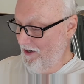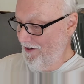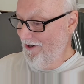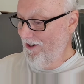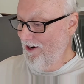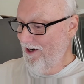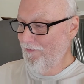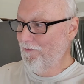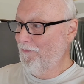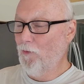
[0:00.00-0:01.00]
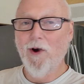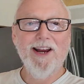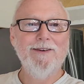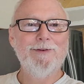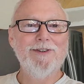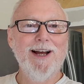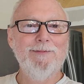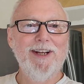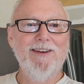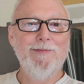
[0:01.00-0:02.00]
I'm waiting for Deb
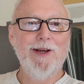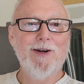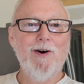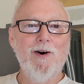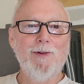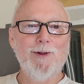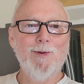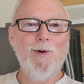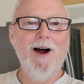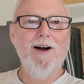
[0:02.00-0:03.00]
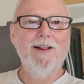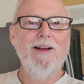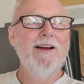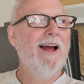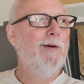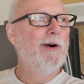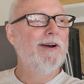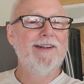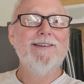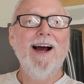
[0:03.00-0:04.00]
to give me a call in a little while, and we're going
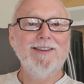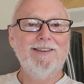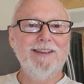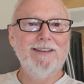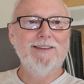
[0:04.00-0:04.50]
to test it.